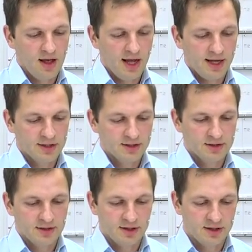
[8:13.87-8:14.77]
And
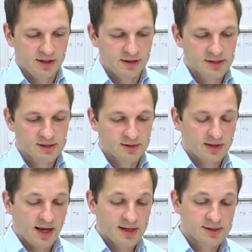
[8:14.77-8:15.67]
uh, in this
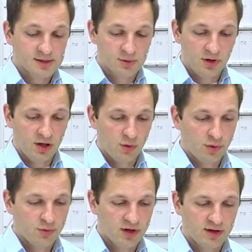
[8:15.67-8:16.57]
case, uh,
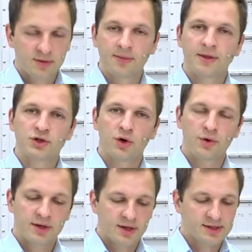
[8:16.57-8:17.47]
what we are
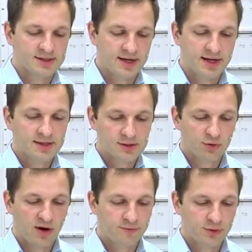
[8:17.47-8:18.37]
showing is a
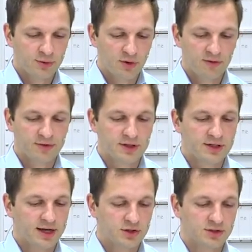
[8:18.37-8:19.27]
histogram view of the
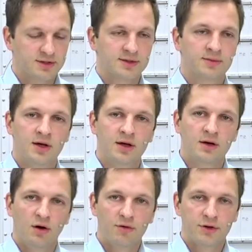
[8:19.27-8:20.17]
detections
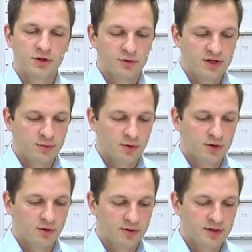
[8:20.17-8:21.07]
of the neural
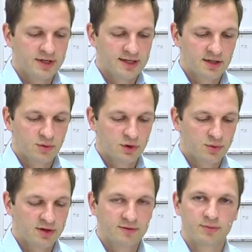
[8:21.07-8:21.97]
network on the data which
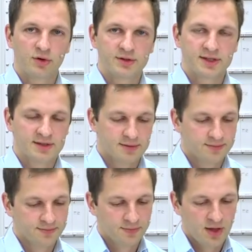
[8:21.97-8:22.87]
we've processed.
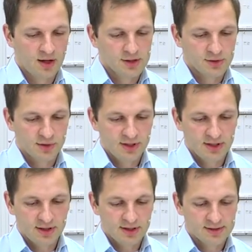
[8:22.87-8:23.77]
So here
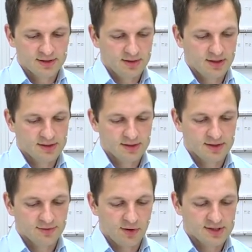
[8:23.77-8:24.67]
in this
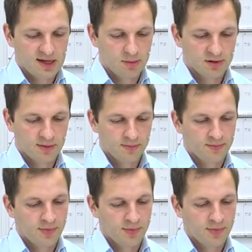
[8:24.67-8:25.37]
instance, for example,